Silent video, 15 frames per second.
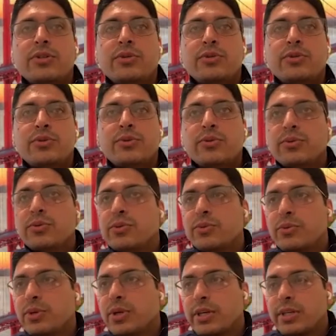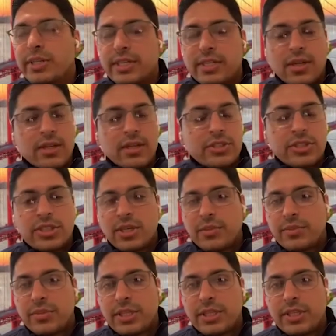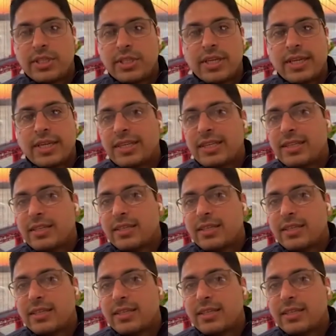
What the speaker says: you are a technology company that